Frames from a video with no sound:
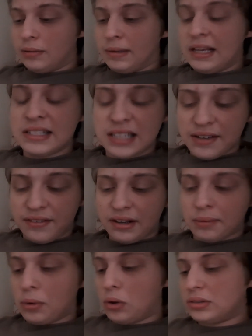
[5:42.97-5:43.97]
He's given
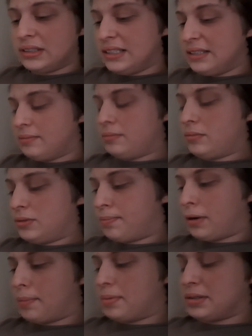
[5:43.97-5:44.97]
a
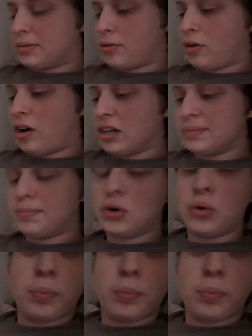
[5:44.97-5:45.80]
multi-purpose crossbow.